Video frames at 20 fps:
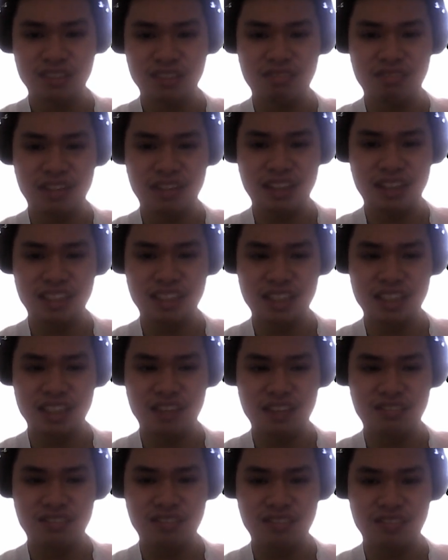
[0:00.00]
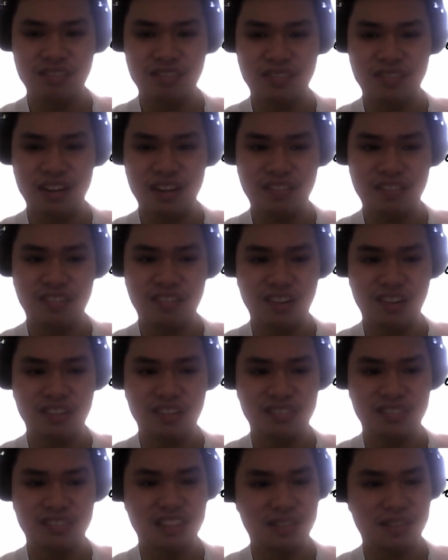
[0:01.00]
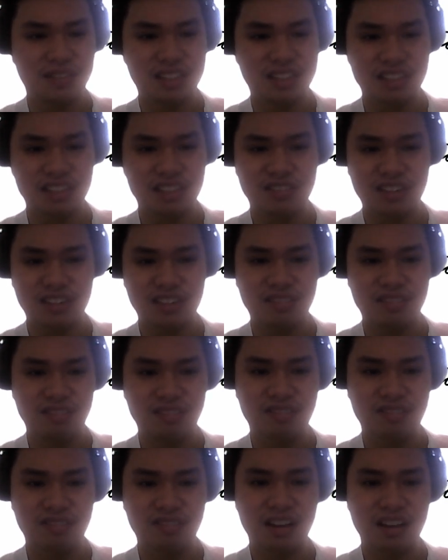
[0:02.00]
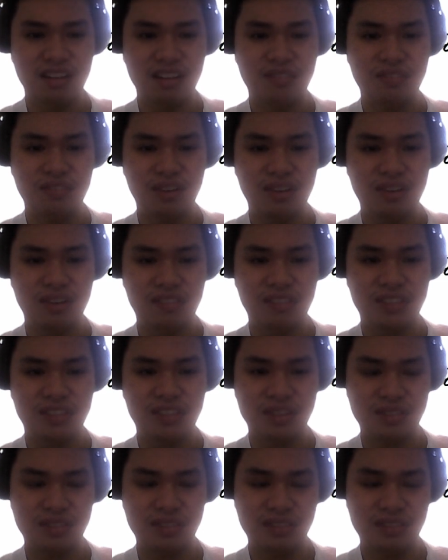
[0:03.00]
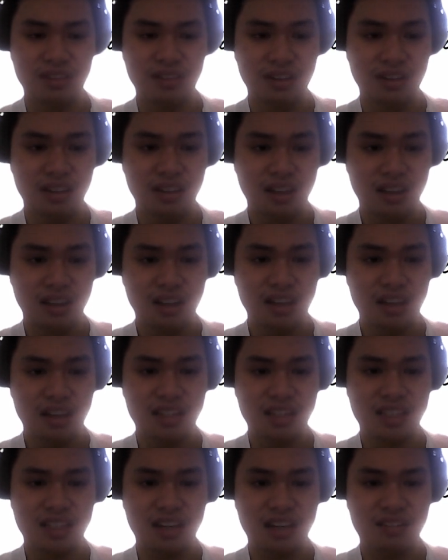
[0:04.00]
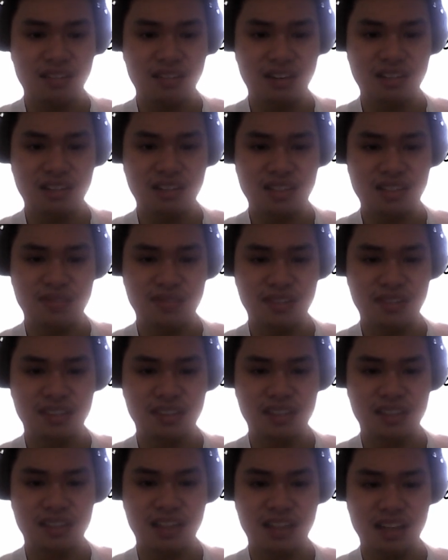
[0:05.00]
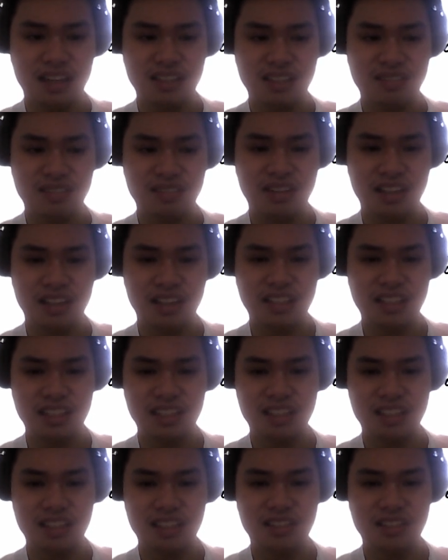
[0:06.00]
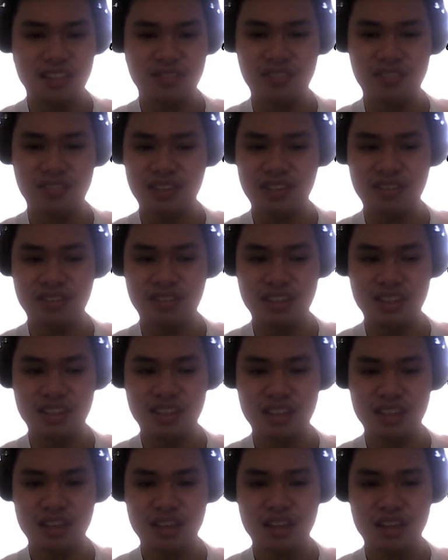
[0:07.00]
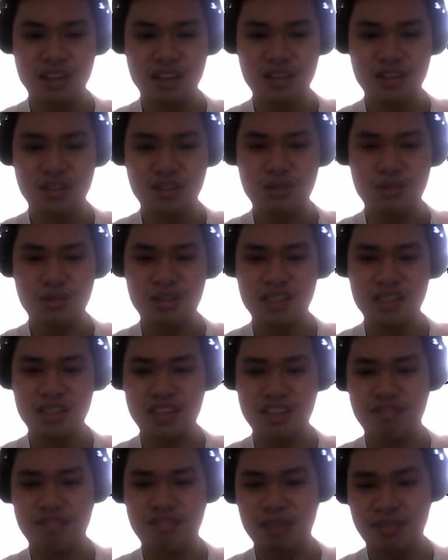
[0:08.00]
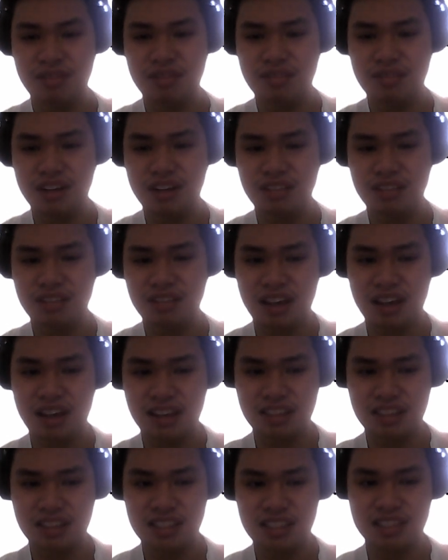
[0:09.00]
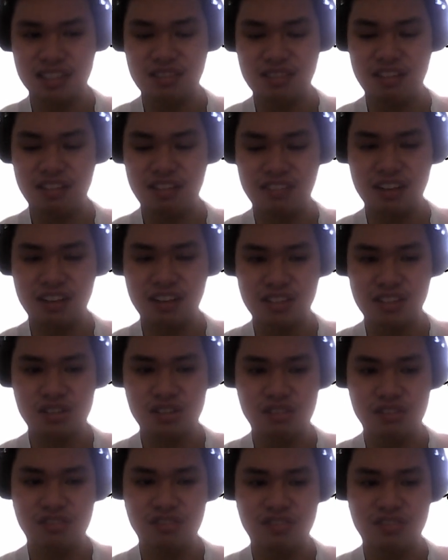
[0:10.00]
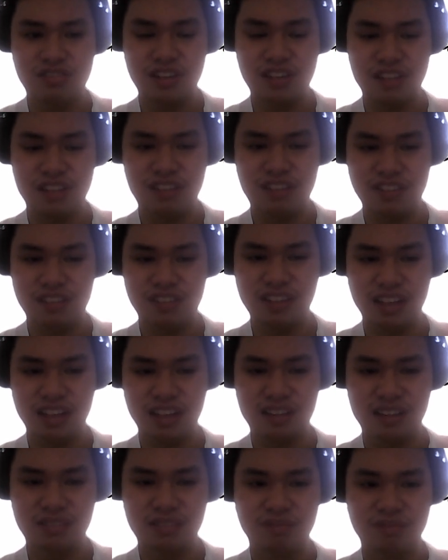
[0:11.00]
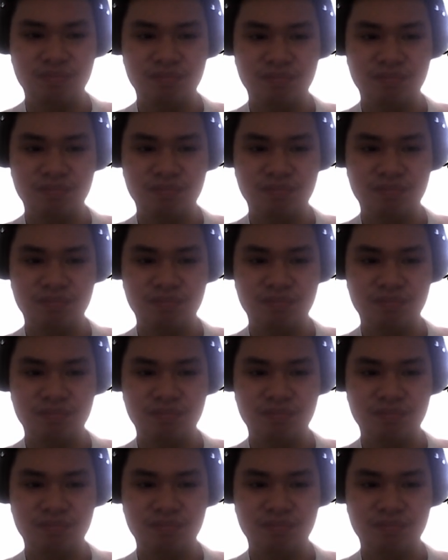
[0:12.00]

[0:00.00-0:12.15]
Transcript: to enhance software for specific routing protocol features. In static routing support, Catalyst 2960 series switches have been running with IS 12.255 per layer.